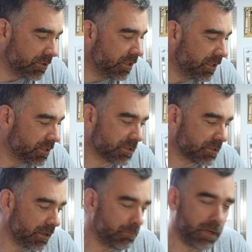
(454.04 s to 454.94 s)
really
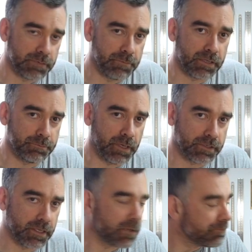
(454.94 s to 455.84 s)
is a bad
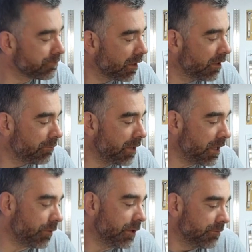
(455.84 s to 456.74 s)
kit.
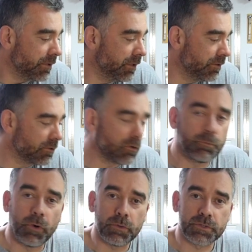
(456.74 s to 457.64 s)
But anyway, you know, the
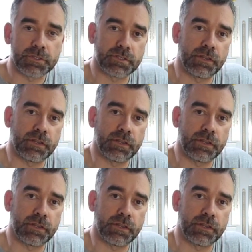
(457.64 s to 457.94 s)
whole point was